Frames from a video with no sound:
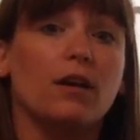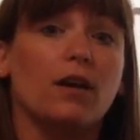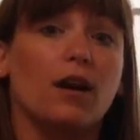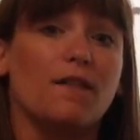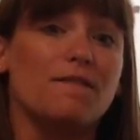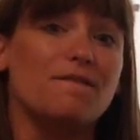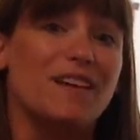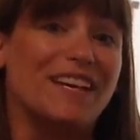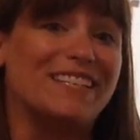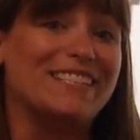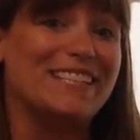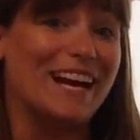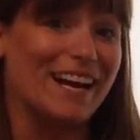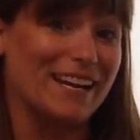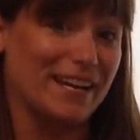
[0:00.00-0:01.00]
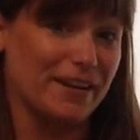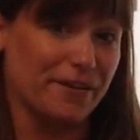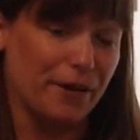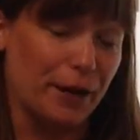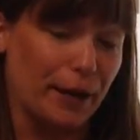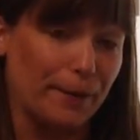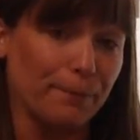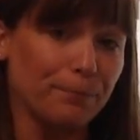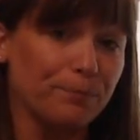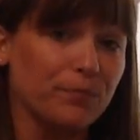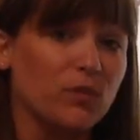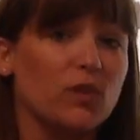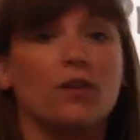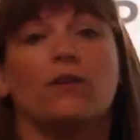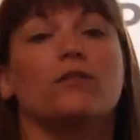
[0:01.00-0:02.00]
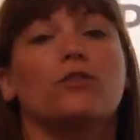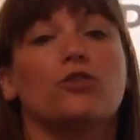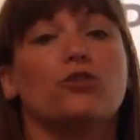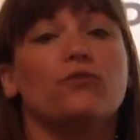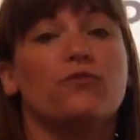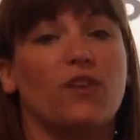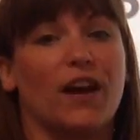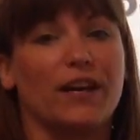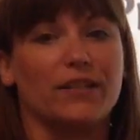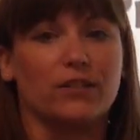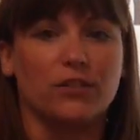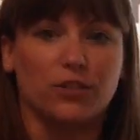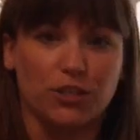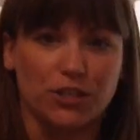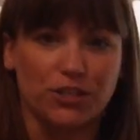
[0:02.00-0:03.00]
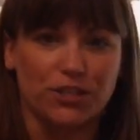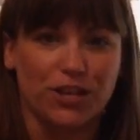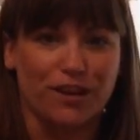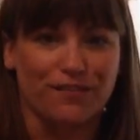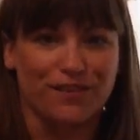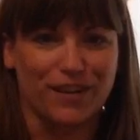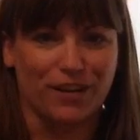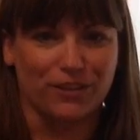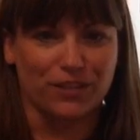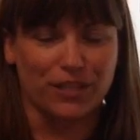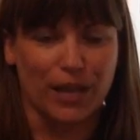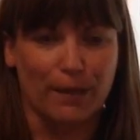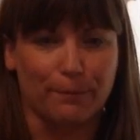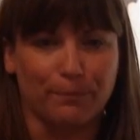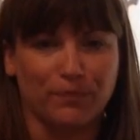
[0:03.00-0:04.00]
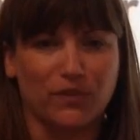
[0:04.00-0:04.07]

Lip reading: a Venn diagram to find GCF and LCM.